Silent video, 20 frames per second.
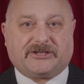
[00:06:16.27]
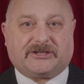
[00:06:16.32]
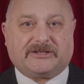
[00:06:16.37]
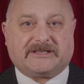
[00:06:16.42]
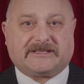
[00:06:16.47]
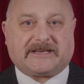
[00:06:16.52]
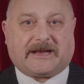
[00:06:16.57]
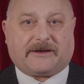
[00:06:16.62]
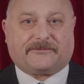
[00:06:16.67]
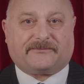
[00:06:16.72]
and
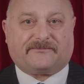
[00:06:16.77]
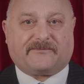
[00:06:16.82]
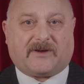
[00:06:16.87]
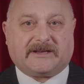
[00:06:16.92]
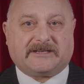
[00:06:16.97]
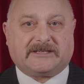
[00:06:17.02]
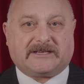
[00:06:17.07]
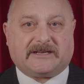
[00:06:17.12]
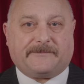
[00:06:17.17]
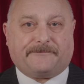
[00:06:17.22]
South
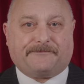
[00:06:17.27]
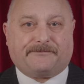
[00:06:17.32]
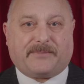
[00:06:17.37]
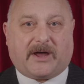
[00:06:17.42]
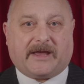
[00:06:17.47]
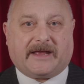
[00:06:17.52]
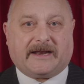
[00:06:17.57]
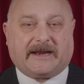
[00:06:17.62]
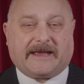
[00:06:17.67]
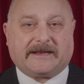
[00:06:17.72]
Ruislip
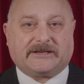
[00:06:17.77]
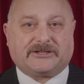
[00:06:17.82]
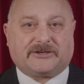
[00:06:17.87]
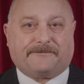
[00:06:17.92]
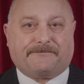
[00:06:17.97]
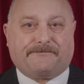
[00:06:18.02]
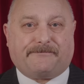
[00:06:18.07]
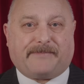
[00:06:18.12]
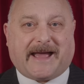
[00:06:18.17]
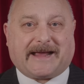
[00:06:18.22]

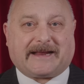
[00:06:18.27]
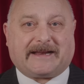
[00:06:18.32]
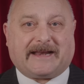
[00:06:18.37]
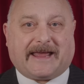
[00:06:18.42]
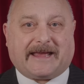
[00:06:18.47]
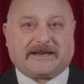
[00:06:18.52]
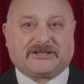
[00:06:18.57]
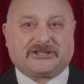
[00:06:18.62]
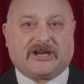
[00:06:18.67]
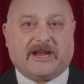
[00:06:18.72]
by-election
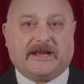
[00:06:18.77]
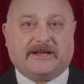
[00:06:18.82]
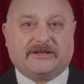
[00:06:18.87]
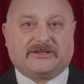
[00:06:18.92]
backlash